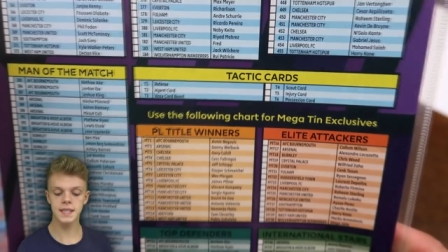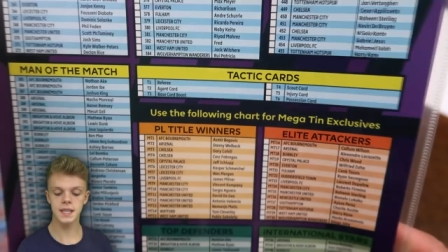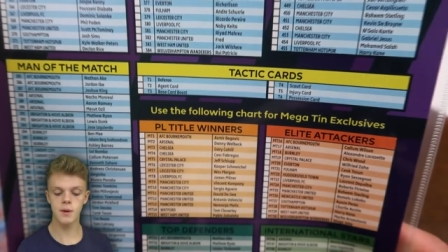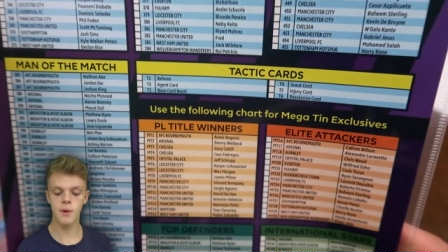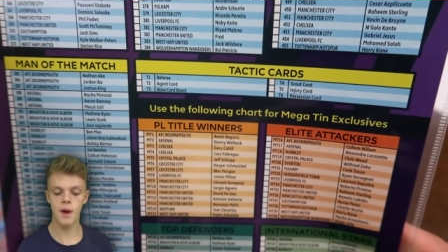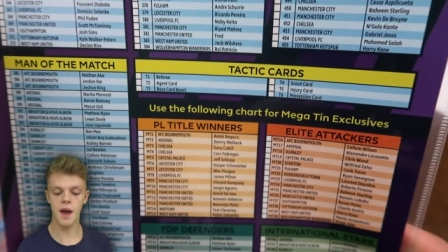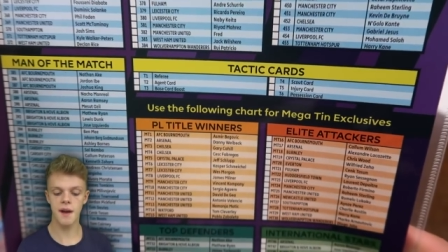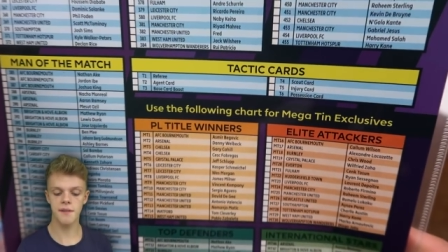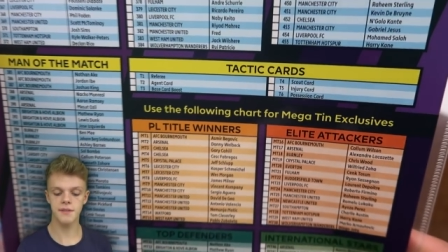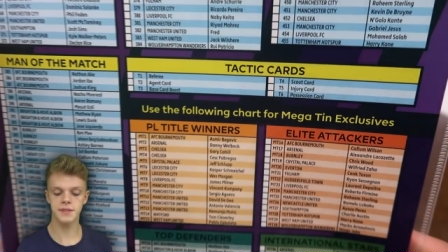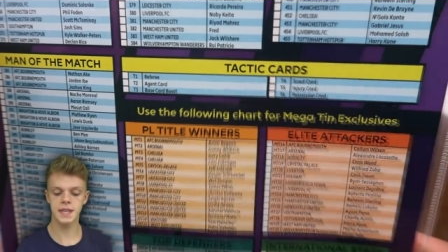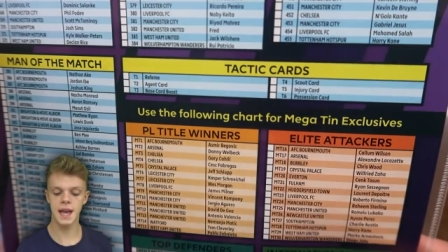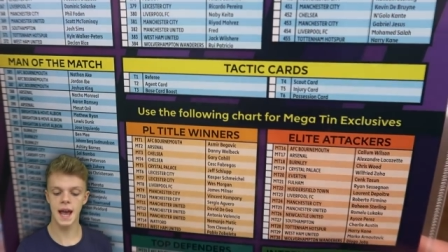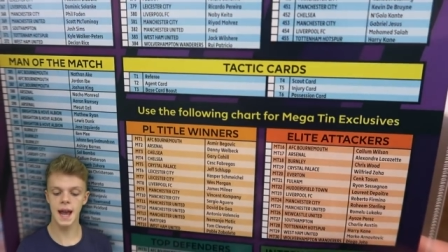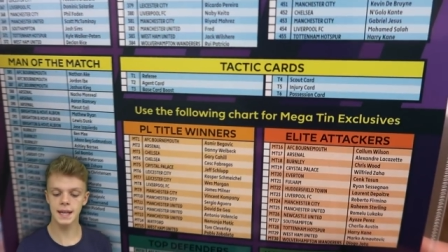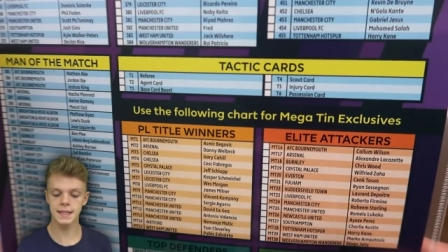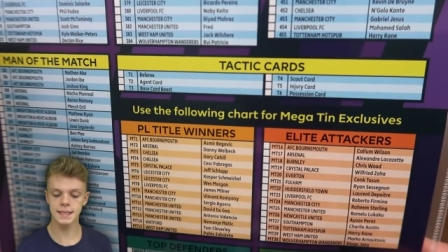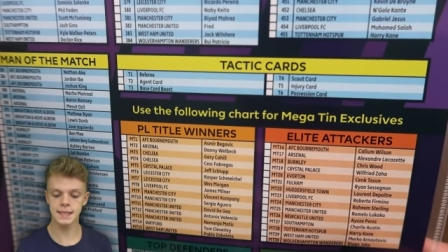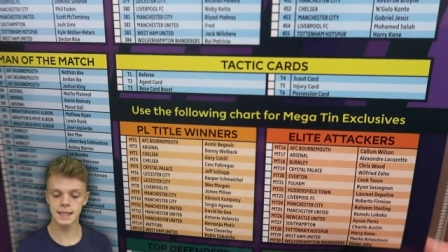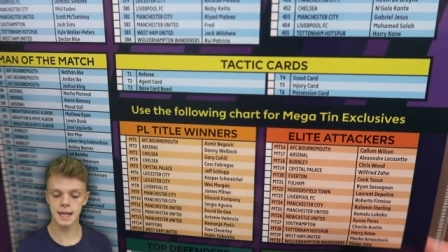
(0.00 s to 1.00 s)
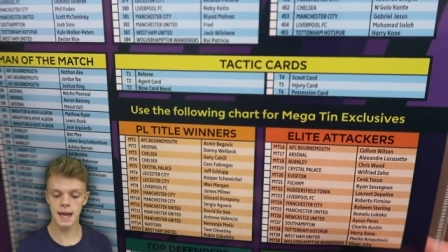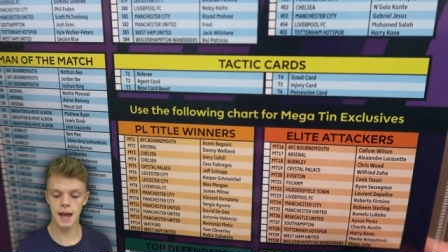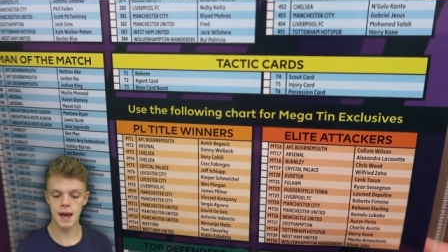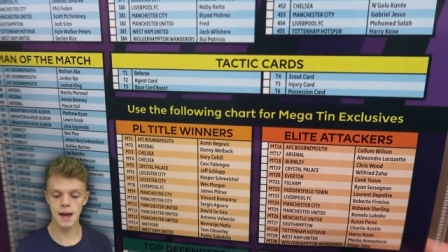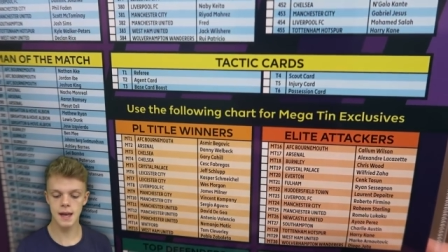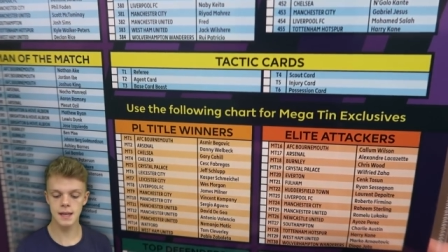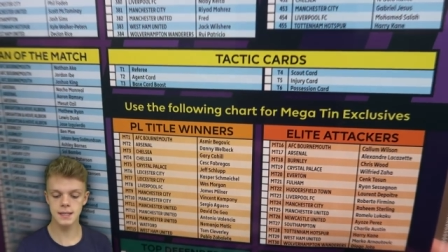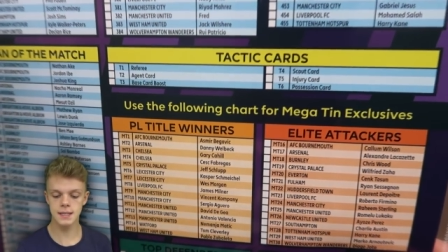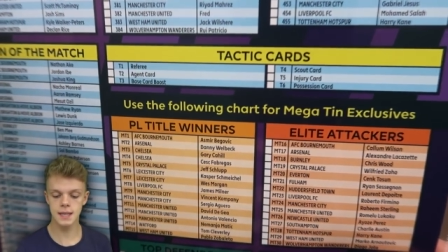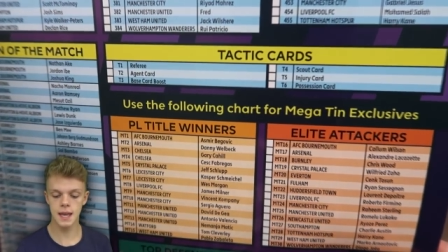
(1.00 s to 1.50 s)
do have tactic
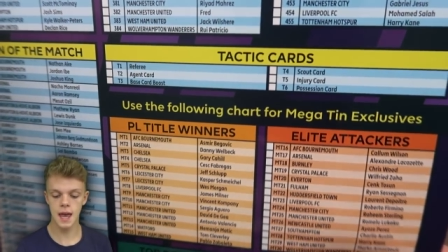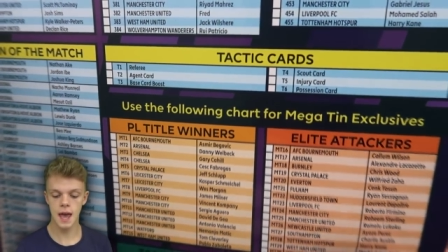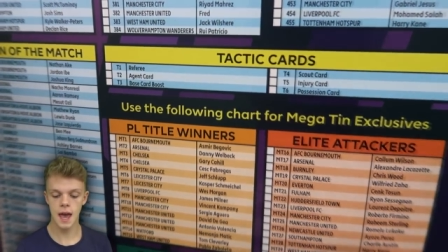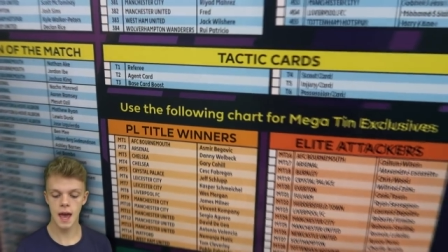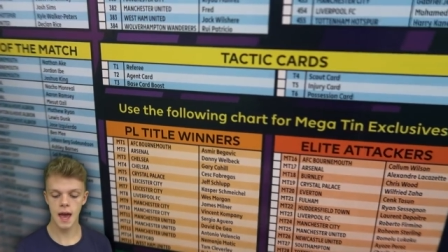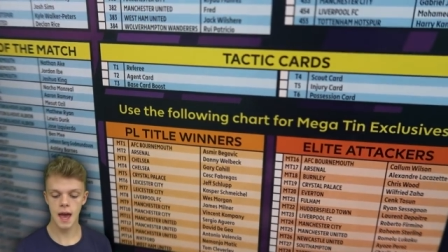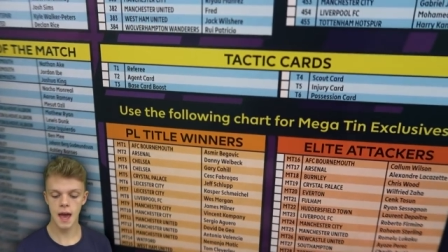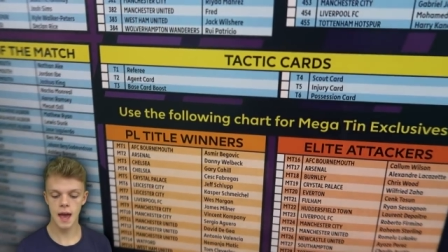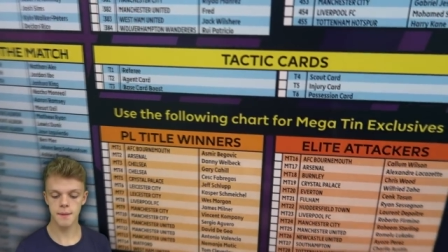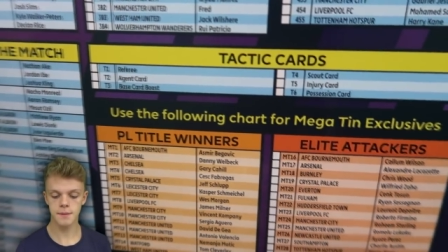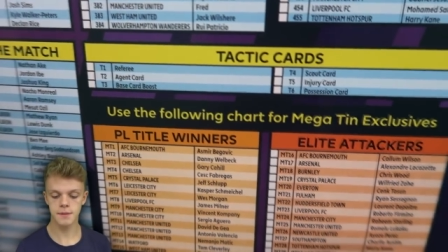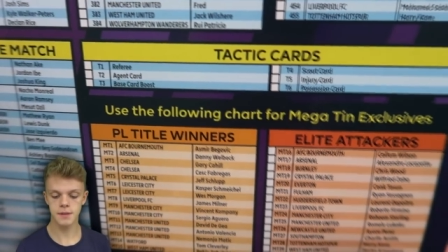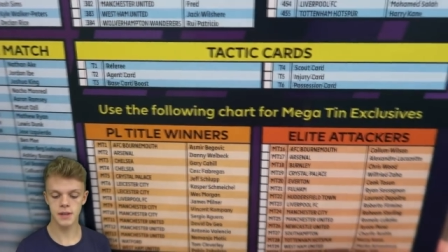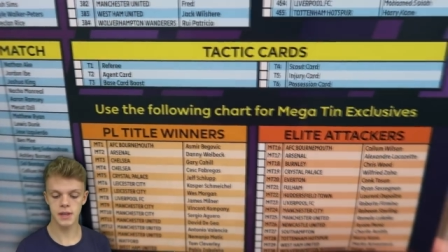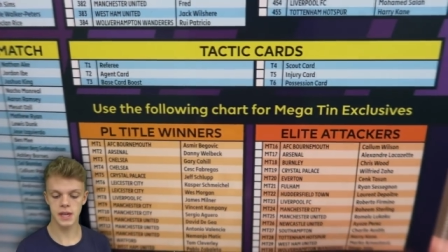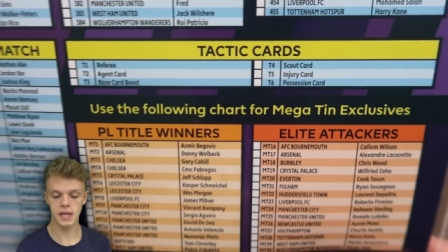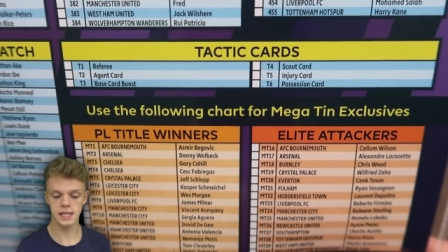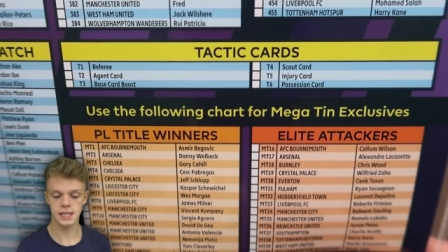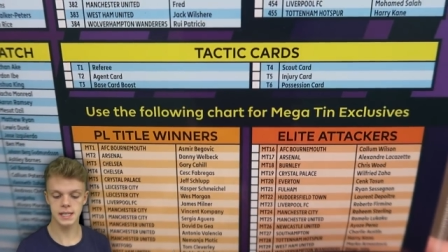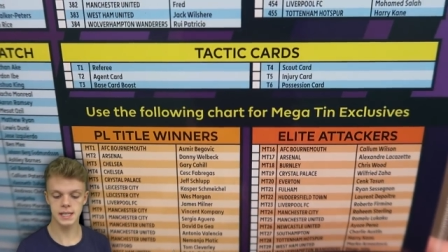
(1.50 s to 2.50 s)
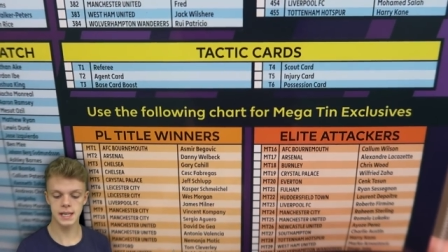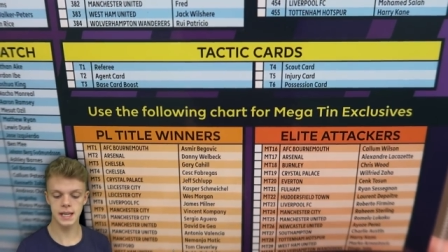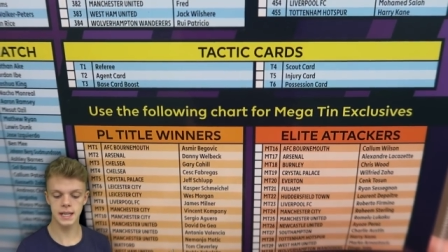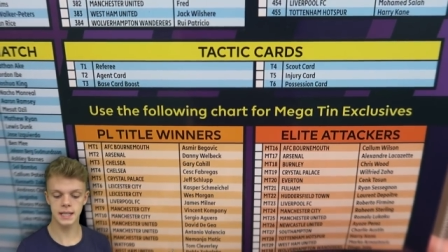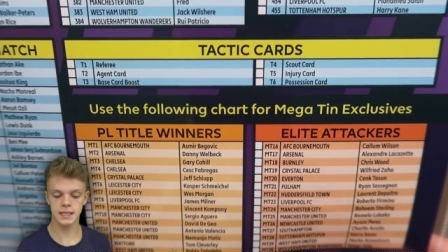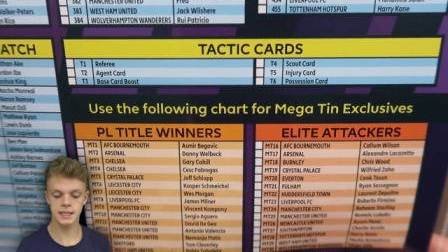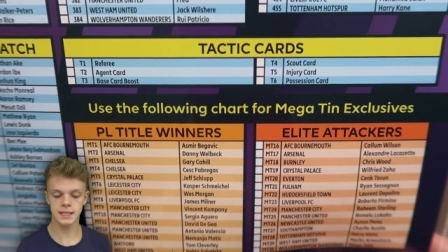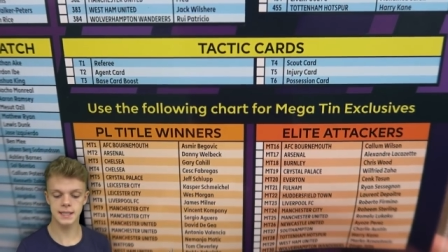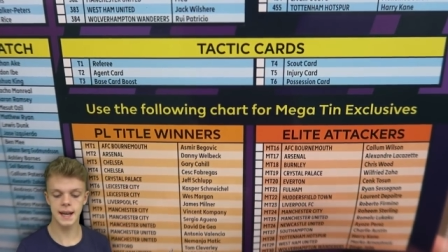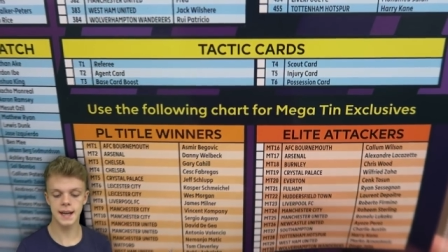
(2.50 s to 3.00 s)
cards, um, so there's
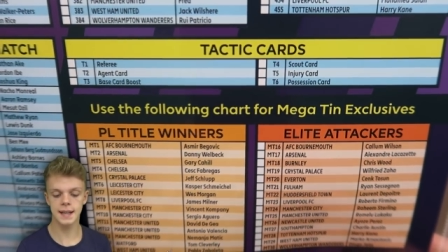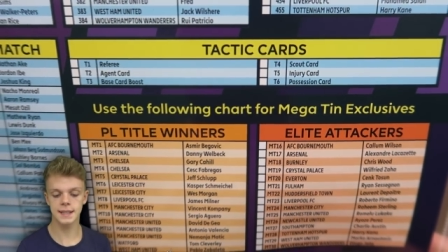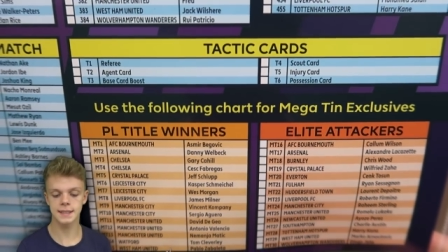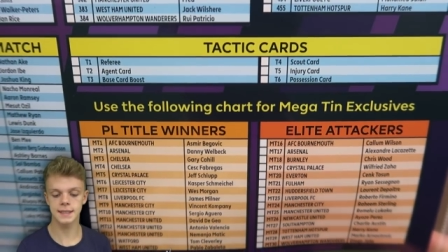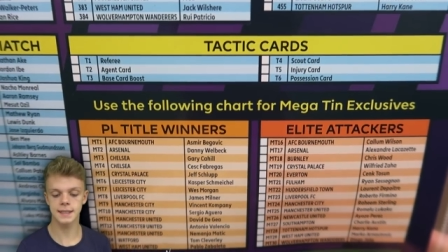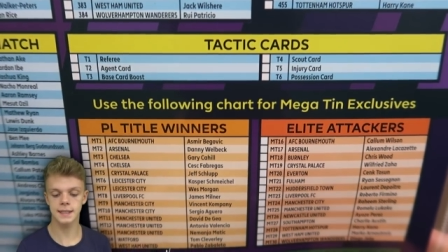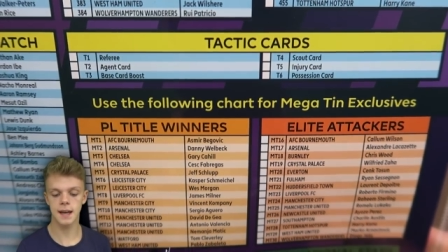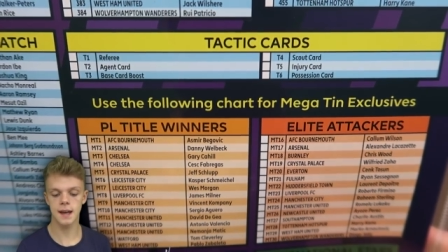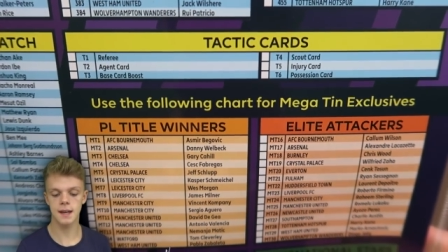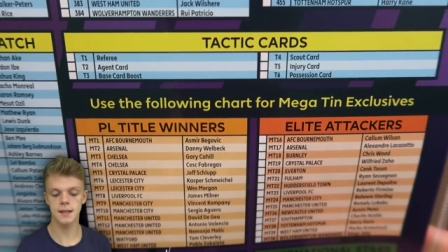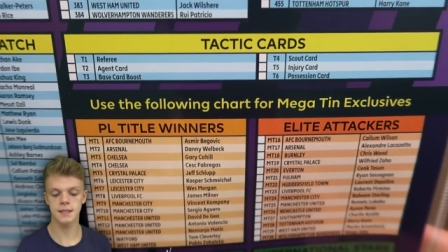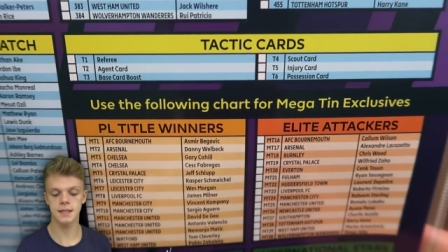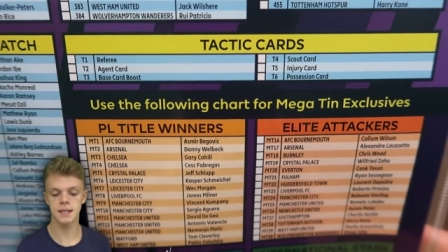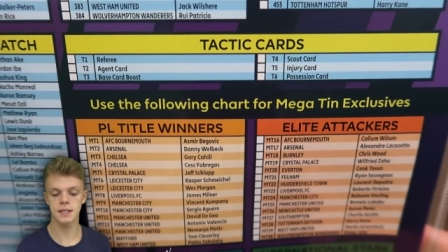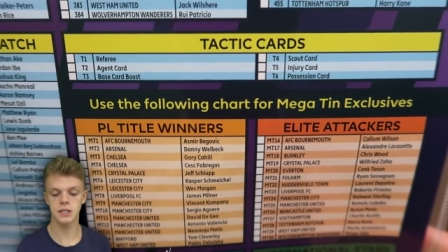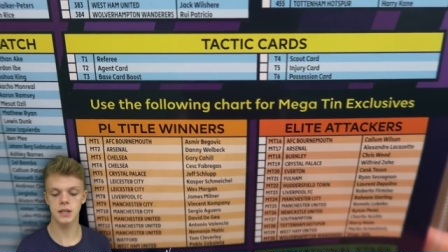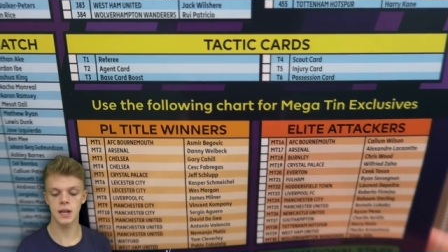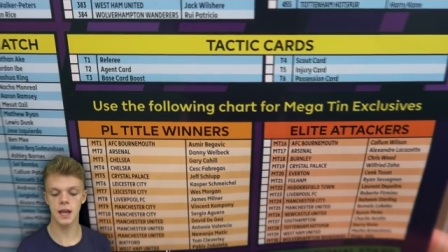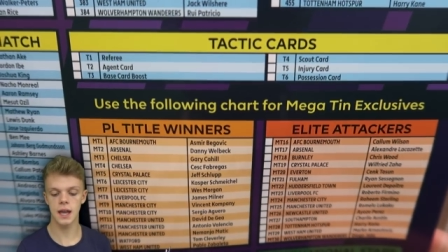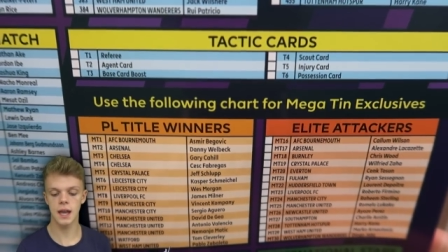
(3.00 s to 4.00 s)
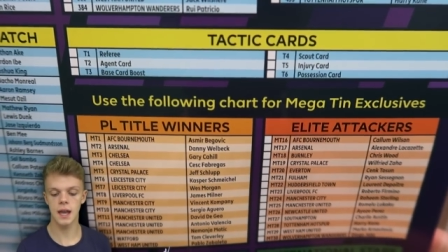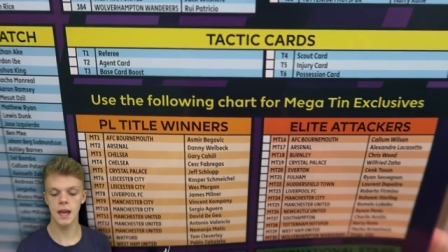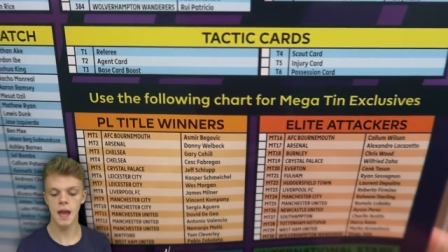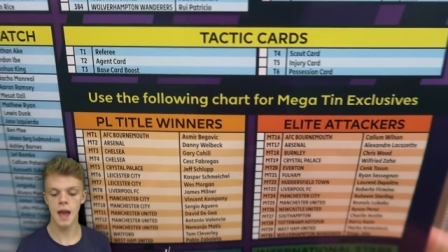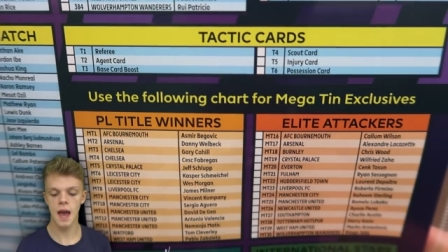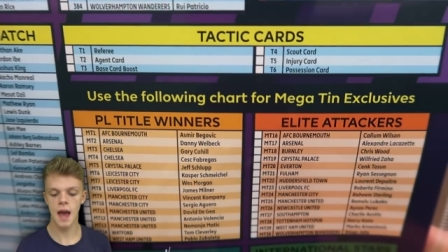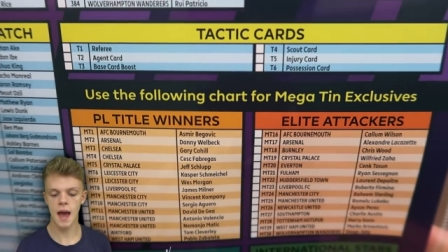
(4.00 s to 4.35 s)
six tactic cards this year,